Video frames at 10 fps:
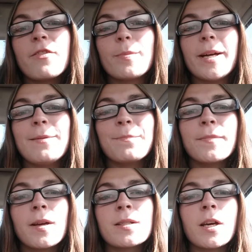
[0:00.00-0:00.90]
everybody,
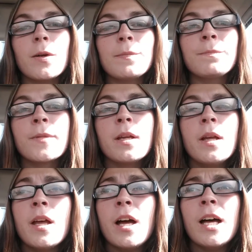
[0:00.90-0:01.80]
how's it going?
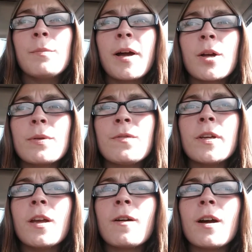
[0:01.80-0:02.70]
I would
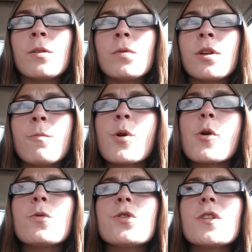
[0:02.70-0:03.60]
figure I would
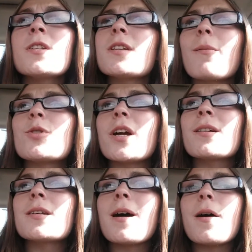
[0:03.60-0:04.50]
approach the
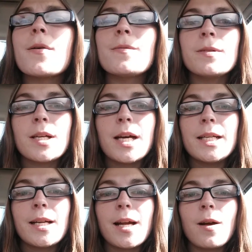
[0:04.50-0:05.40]
subject of
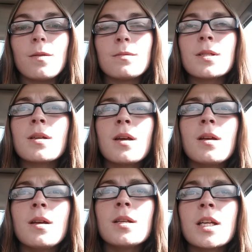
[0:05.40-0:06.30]
tie downs,
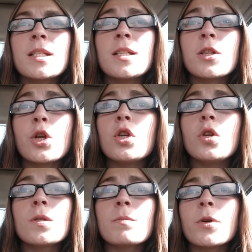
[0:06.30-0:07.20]
because either you
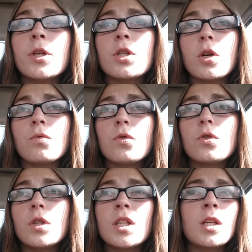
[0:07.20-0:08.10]
use them or you
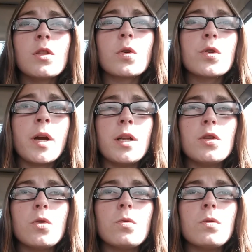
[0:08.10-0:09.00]
don't. You think they're a
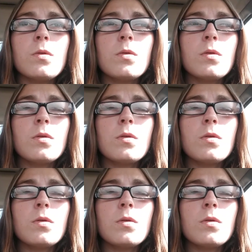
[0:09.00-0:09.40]
training tool,